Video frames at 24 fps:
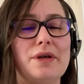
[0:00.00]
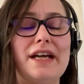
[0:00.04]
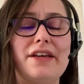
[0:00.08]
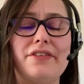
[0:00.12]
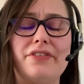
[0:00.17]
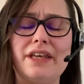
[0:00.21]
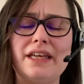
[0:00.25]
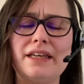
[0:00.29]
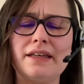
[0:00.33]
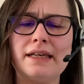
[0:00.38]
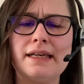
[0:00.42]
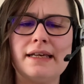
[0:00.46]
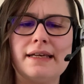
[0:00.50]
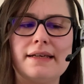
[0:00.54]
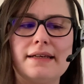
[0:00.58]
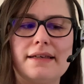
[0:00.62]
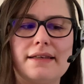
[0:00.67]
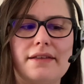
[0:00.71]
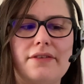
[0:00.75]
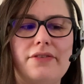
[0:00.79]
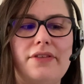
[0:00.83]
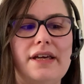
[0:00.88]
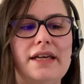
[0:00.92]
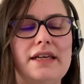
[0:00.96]
I think
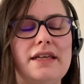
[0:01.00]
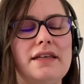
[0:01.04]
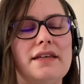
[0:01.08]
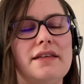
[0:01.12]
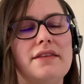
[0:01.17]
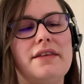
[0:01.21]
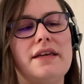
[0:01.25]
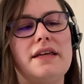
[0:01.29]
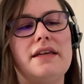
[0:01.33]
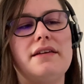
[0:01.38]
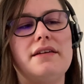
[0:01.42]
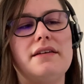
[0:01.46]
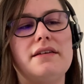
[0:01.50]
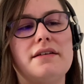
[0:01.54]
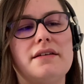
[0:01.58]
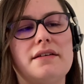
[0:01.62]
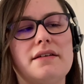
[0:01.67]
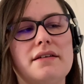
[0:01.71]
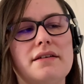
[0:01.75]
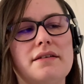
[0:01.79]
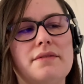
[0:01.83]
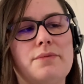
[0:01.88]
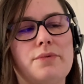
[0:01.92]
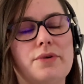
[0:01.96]
they
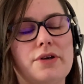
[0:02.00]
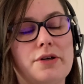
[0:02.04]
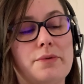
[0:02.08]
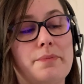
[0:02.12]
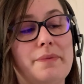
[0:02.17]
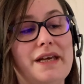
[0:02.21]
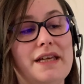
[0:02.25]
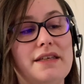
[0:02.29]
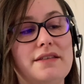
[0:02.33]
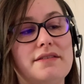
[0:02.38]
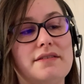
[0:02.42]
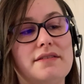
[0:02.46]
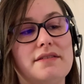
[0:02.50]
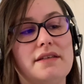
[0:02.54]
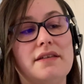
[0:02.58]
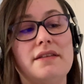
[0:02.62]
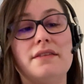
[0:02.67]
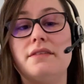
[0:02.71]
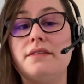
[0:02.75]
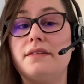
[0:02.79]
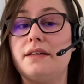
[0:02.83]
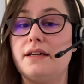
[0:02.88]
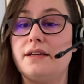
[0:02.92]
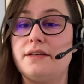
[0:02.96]
work best
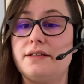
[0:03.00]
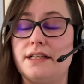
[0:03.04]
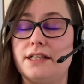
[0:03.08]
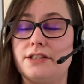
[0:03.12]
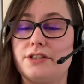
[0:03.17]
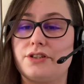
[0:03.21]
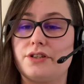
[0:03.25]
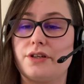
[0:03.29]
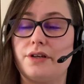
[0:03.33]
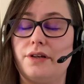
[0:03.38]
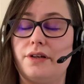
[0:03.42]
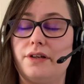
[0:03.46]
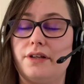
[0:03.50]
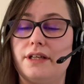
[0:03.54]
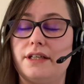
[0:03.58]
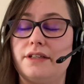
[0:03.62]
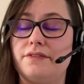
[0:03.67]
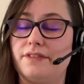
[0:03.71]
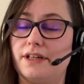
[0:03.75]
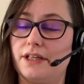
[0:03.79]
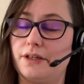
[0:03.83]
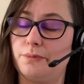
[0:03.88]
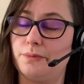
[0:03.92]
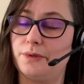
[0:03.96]
in their natural
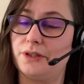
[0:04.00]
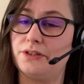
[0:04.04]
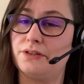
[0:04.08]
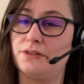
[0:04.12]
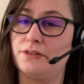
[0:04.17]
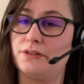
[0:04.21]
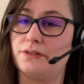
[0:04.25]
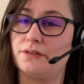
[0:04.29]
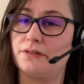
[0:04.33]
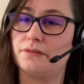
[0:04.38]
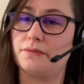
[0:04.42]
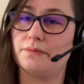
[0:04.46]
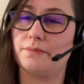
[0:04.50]
environment.